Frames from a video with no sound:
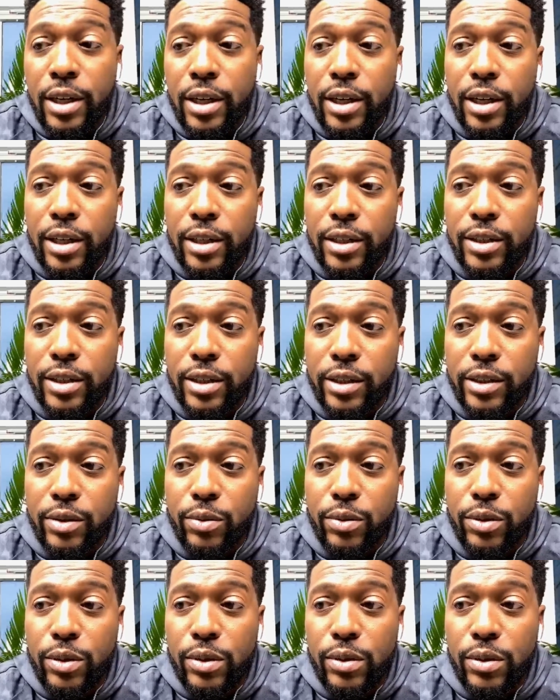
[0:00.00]
Mm. And he
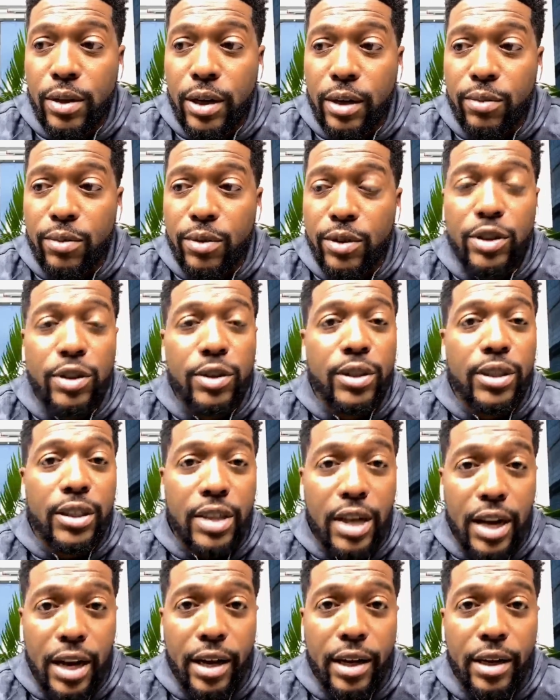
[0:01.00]
says, well, I want you
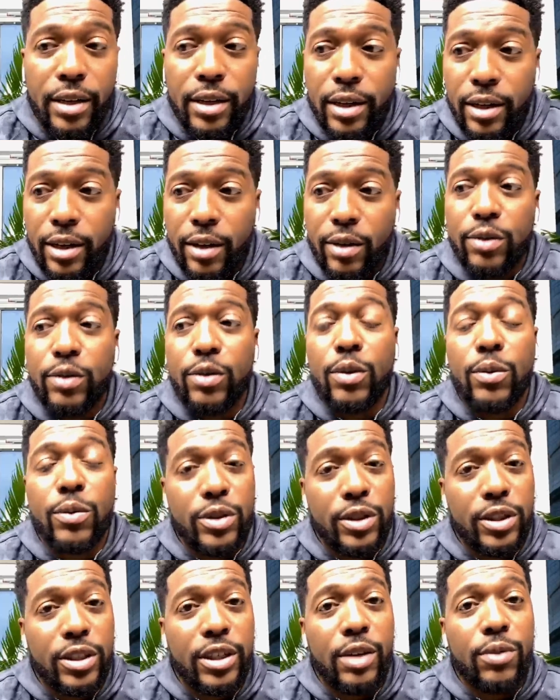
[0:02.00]
to stay. And not only do I
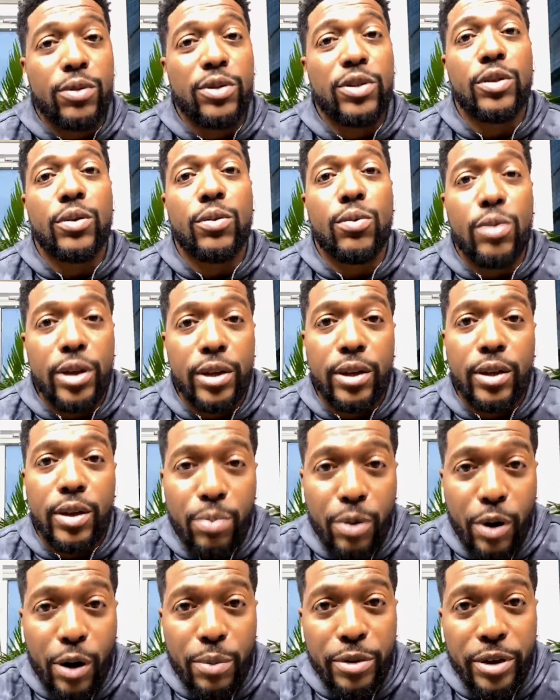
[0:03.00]
want you to stay, I want you to run
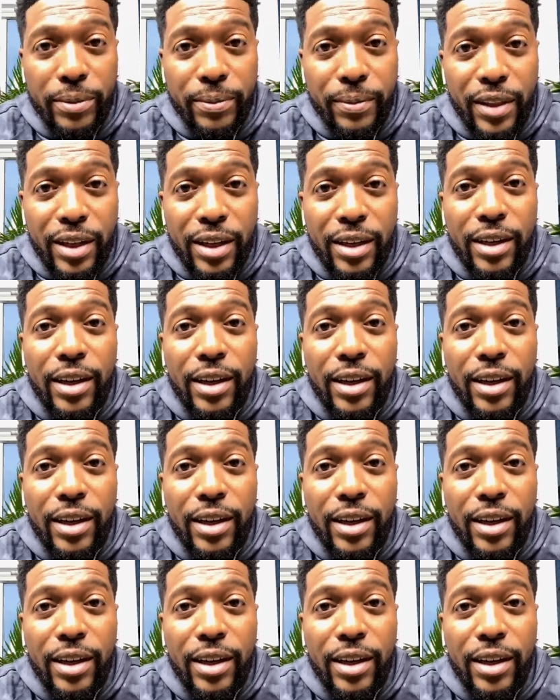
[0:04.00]
the department